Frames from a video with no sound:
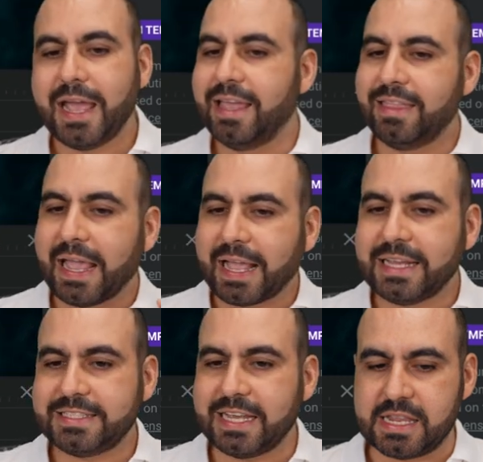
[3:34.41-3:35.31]
And like
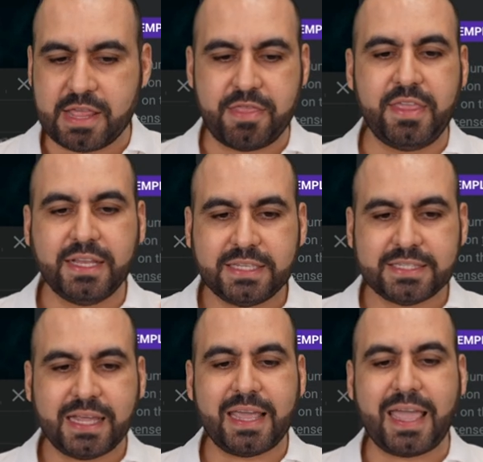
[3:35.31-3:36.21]
I said, this
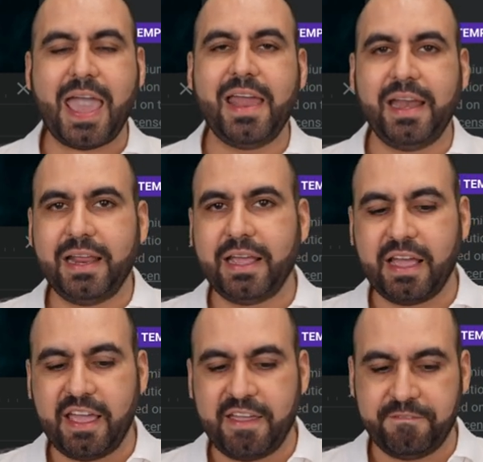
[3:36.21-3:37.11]
is like
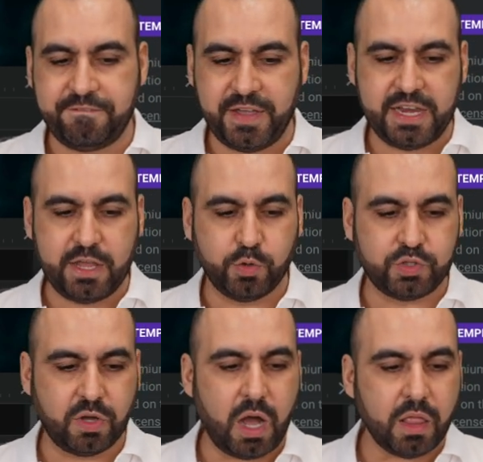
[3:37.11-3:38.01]
editing a video.
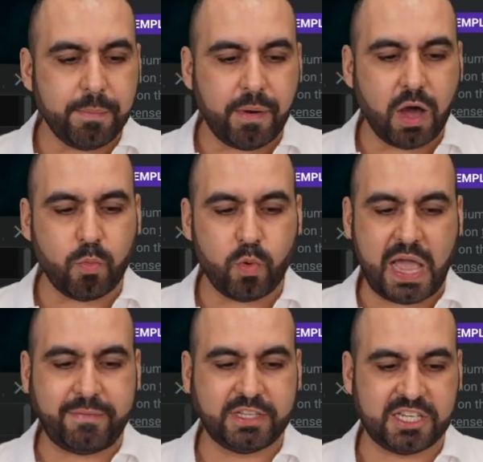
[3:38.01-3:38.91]
So on the bottom, we
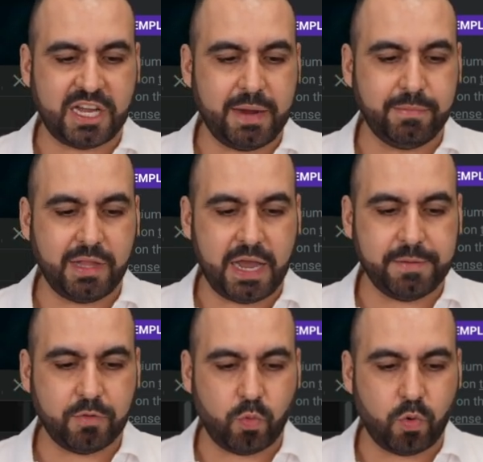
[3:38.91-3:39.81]
have a
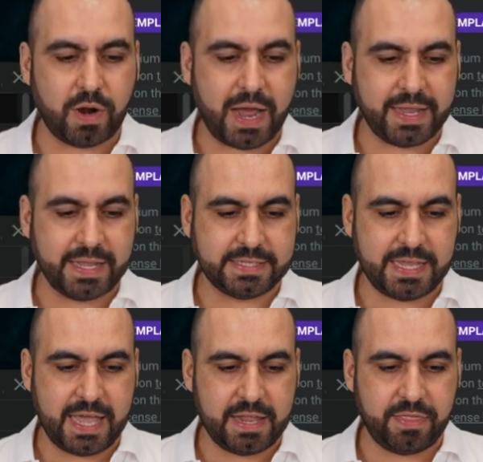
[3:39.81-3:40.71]
timeline where I get
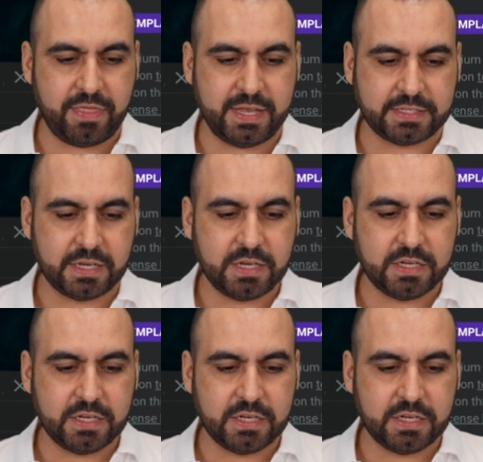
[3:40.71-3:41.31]
to edit this.